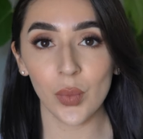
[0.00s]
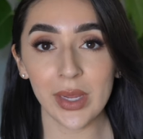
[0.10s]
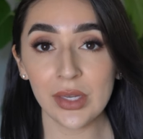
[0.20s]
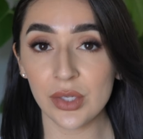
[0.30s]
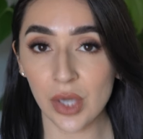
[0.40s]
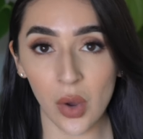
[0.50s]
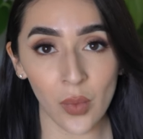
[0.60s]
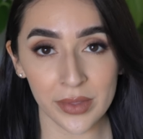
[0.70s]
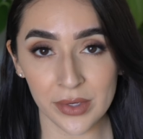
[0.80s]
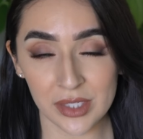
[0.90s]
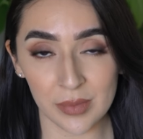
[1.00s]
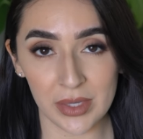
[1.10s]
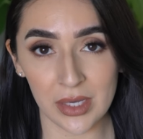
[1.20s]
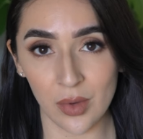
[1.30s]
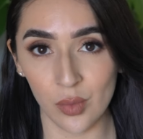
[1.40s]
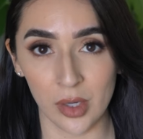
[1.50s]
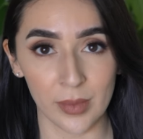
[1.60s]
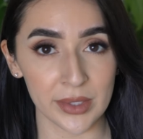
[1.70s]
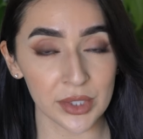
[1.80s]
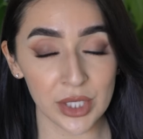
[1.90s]
We don't want there to be a
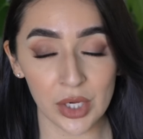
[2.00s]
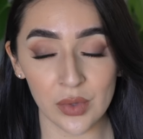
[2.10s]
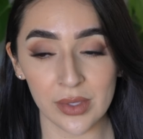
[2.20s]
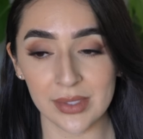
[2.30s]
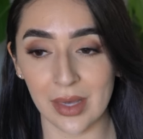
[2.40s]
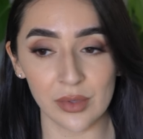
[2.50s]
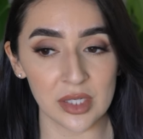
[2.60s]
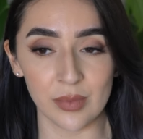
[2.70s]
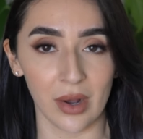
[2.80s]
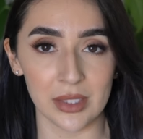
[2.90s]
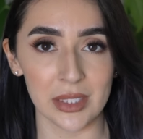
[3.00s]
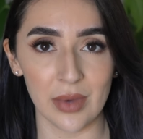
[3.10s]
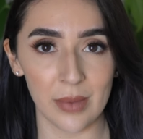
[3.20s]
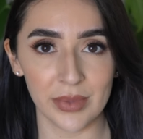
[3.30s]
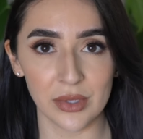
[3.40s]
warm undertone because that will just bronze you up.